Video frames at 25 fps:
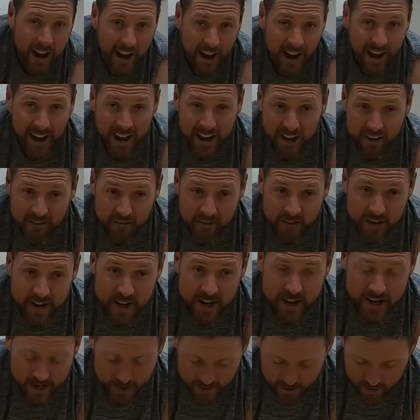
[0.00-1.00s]
I had a
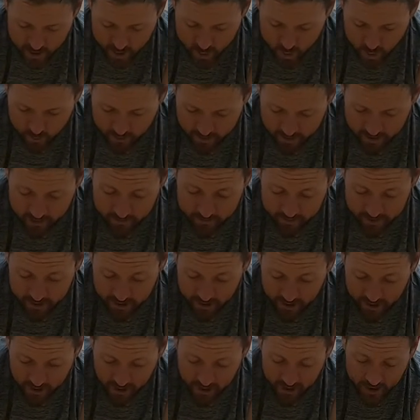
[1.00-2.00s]
friend who made me
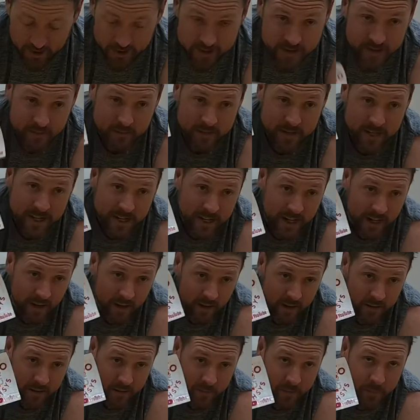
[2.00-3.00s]
some
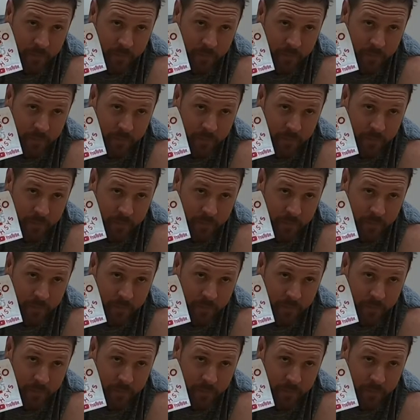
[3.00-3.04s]
decals.